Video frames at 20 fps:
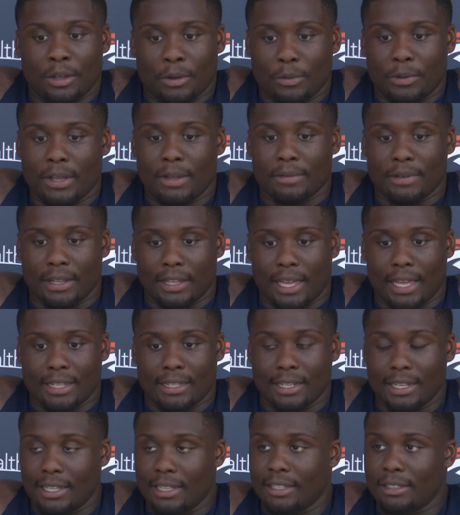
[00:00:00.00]
we have an
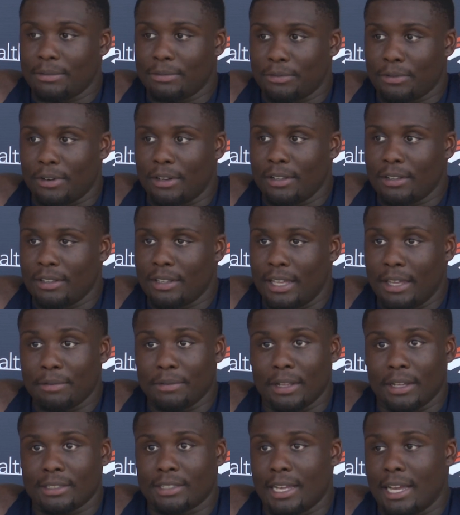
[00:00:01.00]
athletic front.
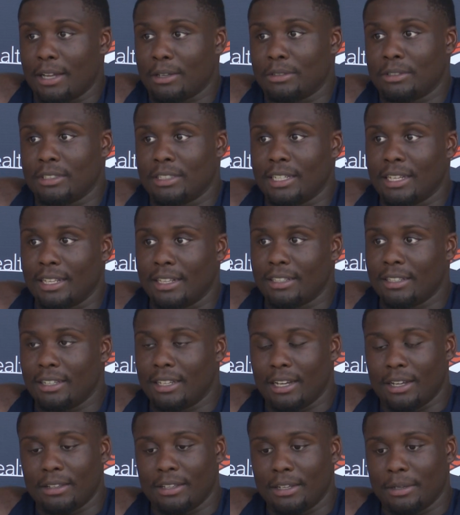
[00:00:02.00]
Even our tackles can get
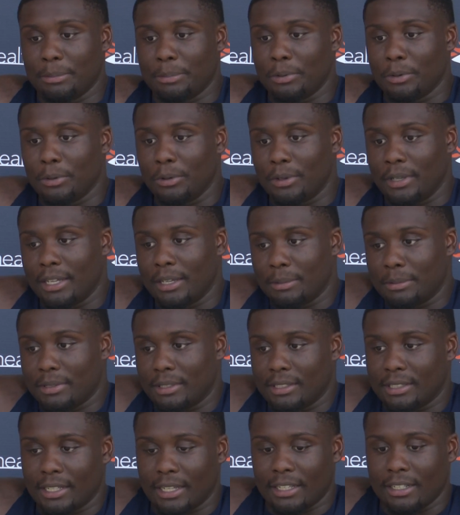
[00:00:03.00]
out there and pull, get up
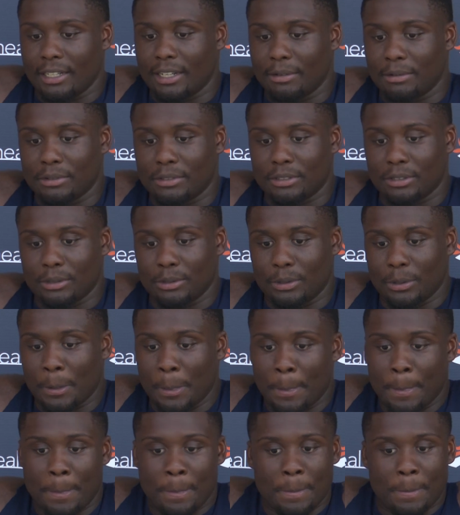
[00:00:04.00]
to the second level. So
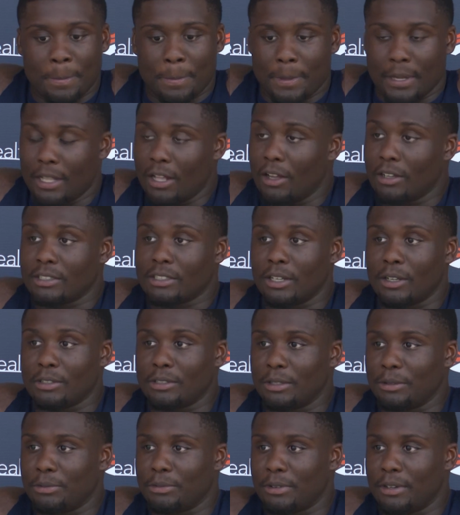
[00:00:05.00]
it all
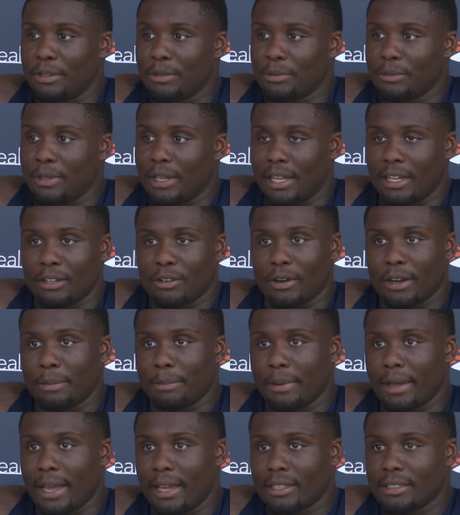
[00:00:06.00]
starts up front. We got
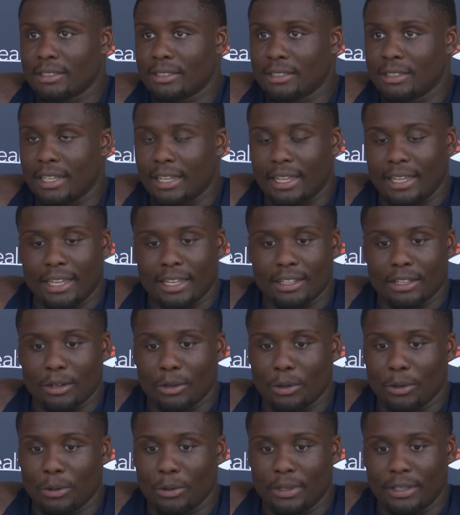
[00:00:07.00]
great backs that can hit the
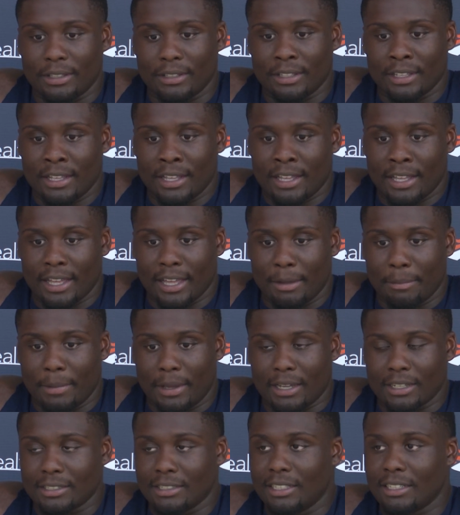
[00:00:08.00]
hole and
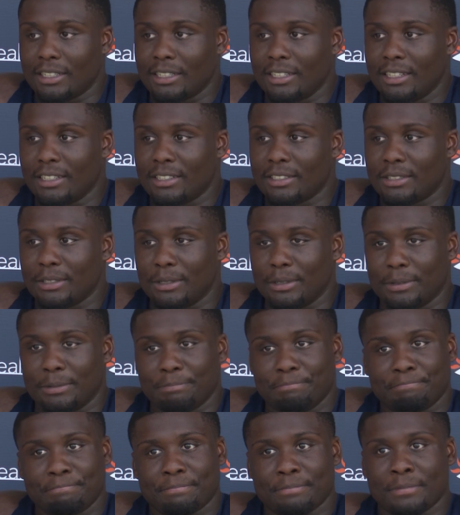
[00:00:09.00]
make us look good. So
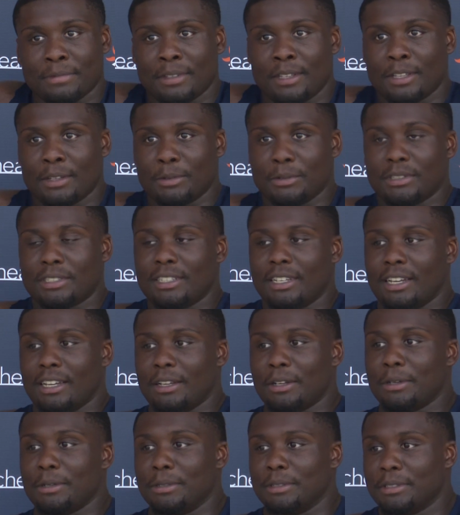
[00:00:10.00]
we'll see how
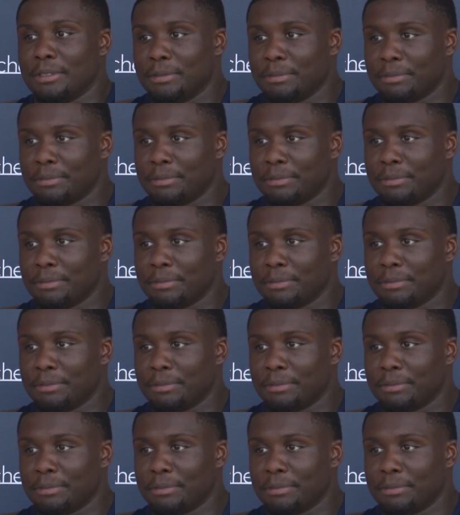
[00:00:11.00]
it goes.